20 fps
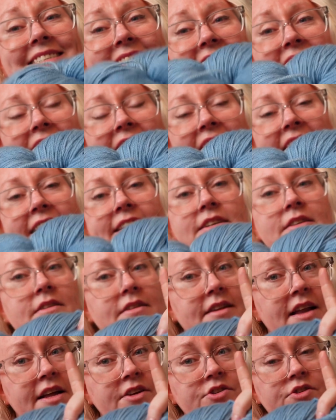dyed
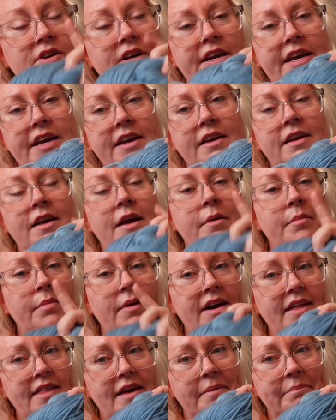naturally
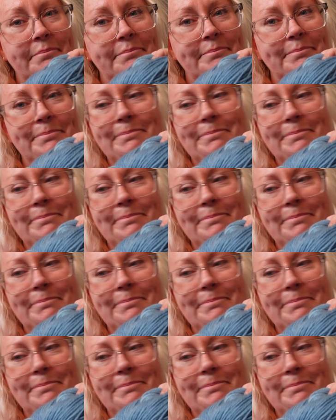by them.